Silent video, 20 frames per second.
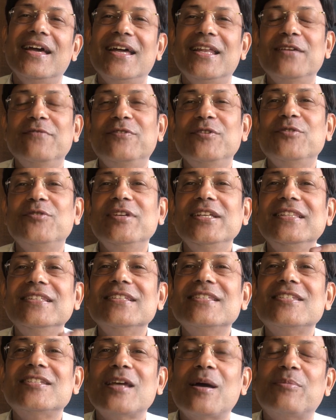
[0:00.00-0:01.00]
And if you read
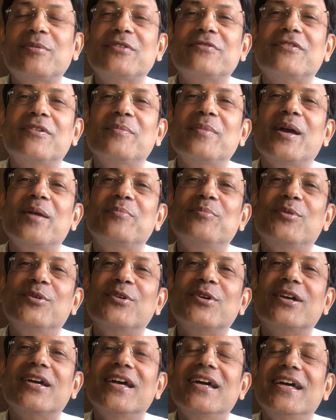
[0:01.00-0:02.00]
this chapter from my
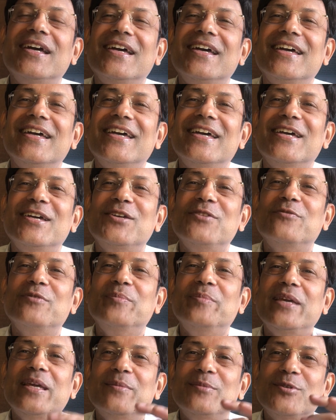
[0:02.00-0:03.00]
book, you
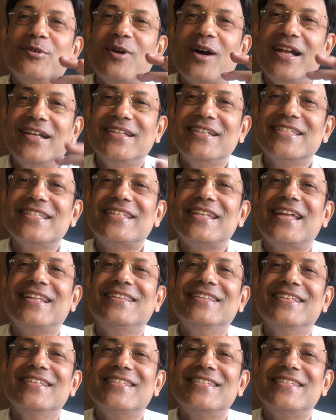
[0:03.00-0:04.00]
will be able to understand
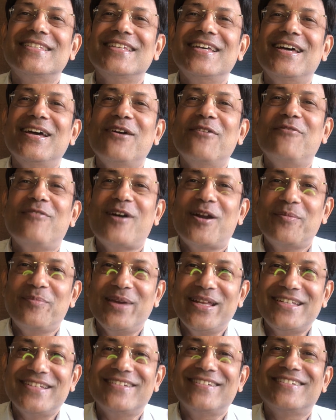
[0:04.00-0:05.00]
this far
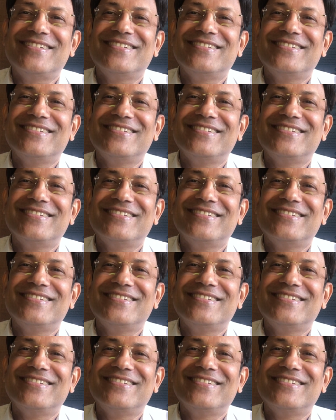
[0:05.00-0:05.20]
better.